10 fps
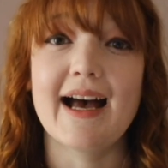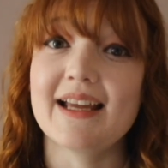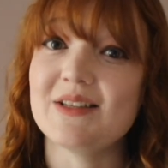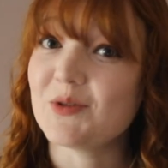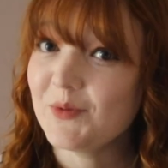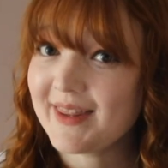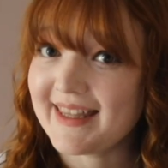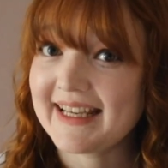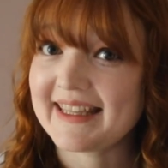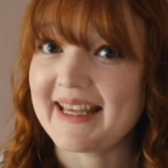I don't
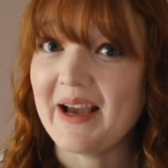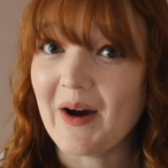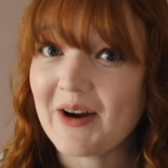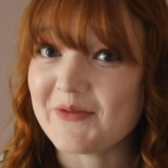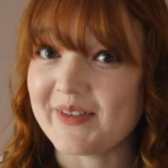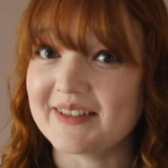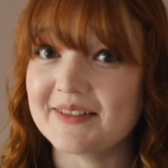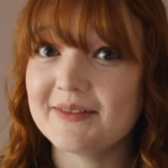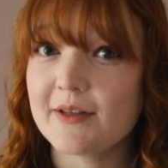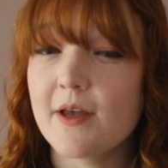think they are
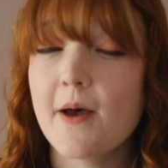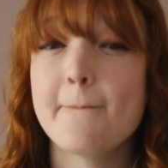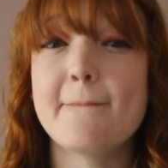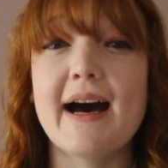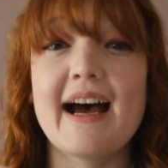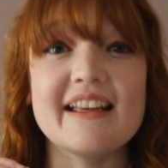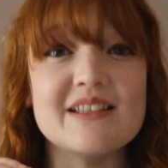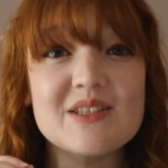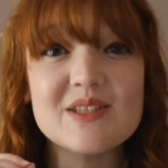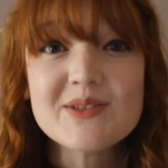real, but I
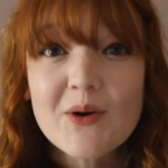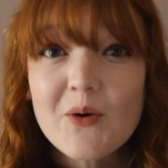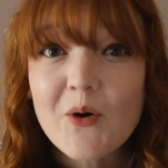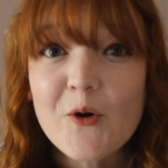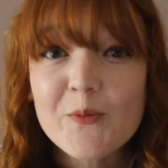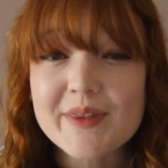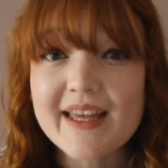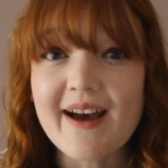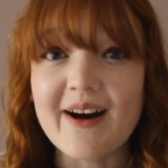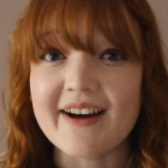so hope
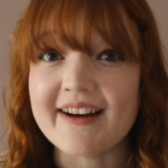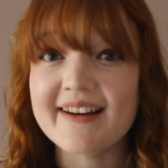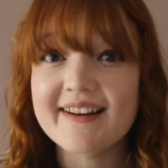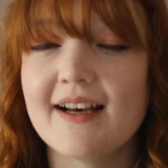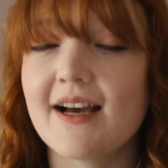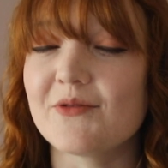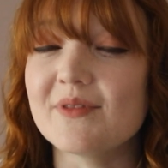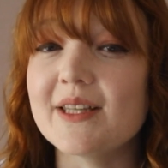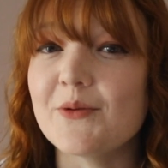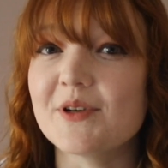they are. I
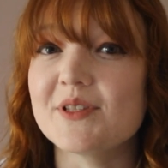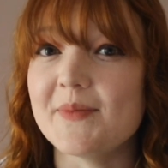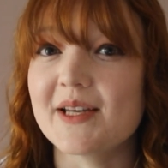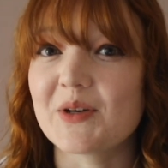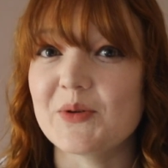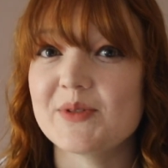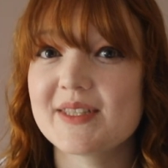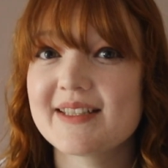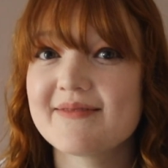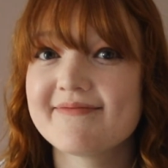really want to be a ghost.